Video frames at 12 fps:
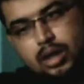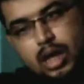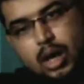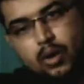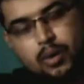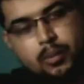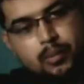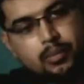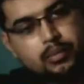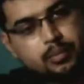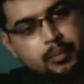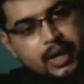our
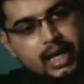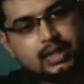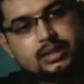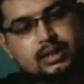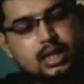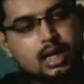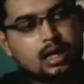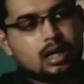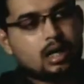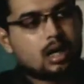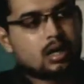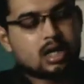parents
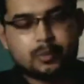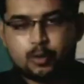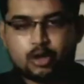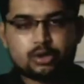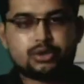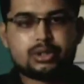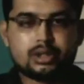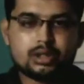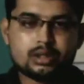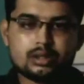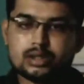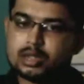are
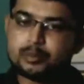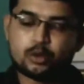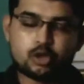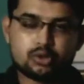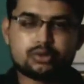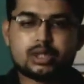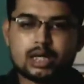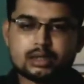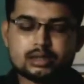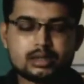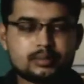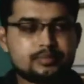reproduced
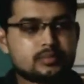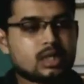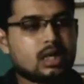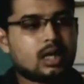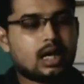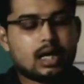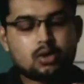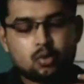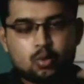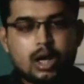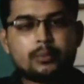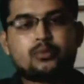us,
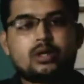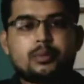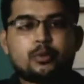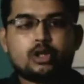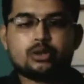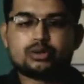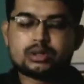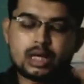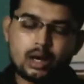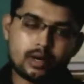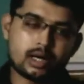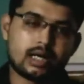and we have to reproduce
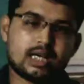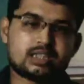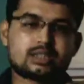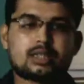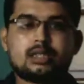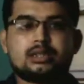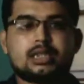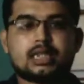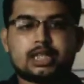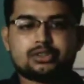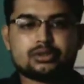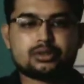our next
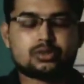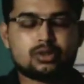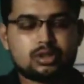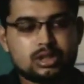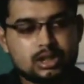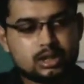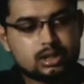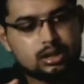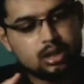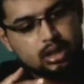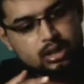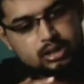generation. So this is
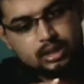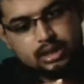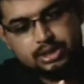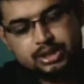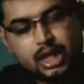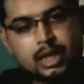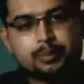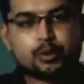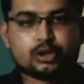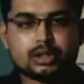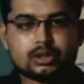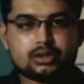the same
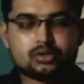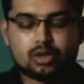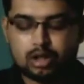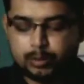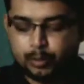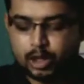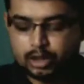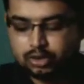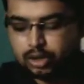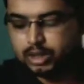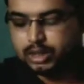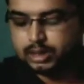process. So
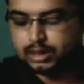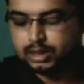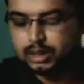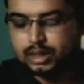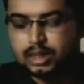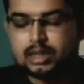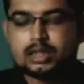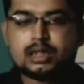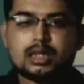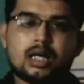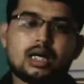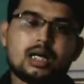reproduction is
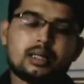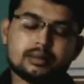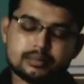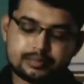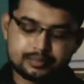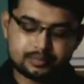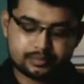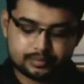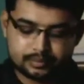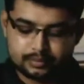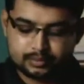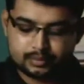the
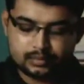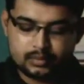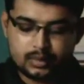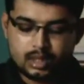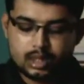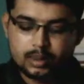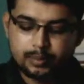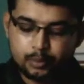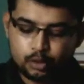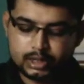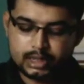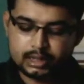
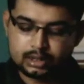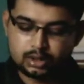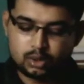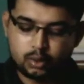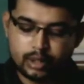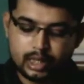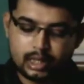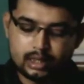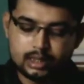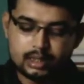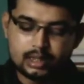process where